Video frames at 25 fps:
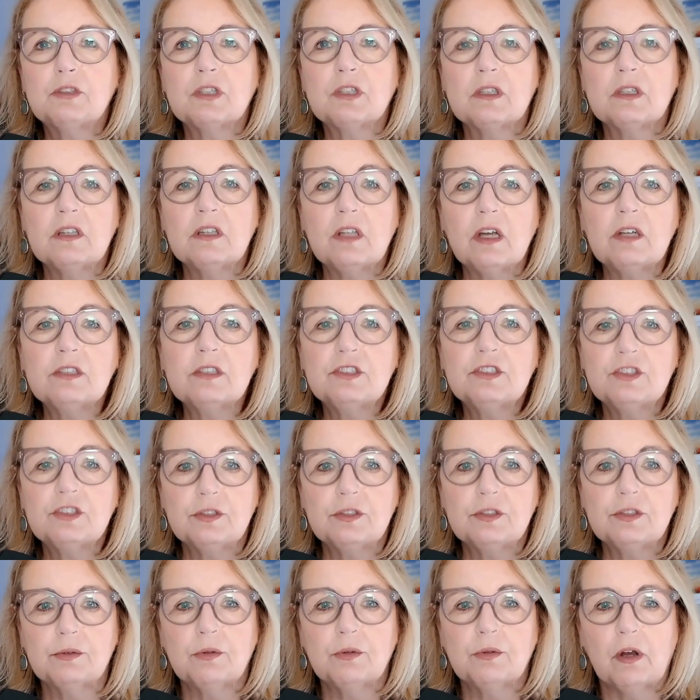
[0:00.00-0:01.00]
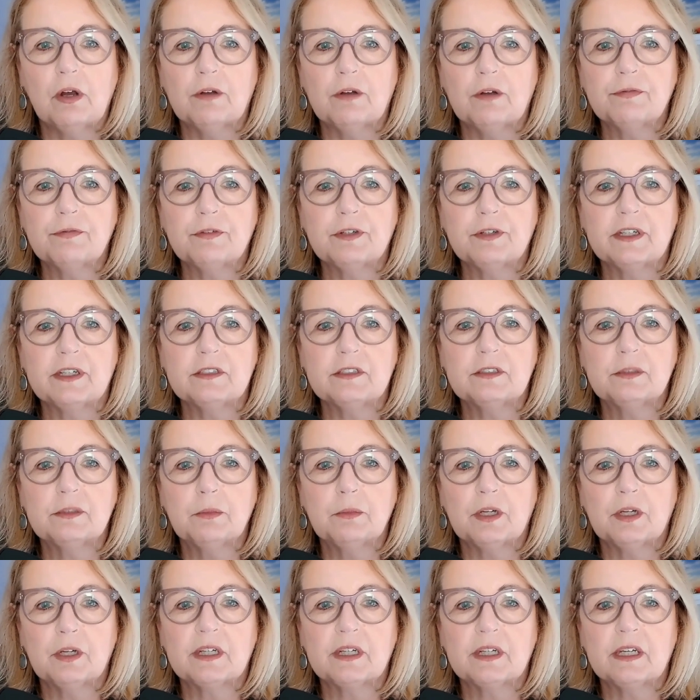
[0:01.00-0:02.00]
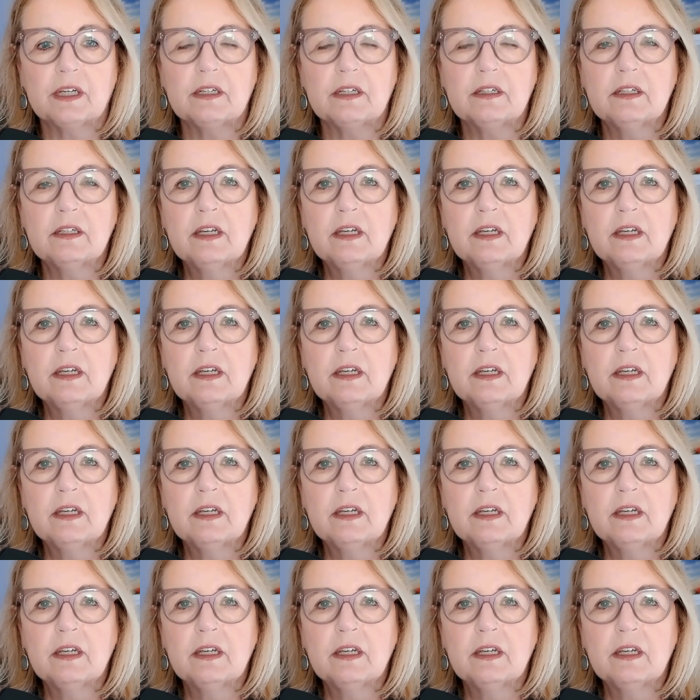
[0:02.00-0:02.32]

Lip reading: launch a new offering into market.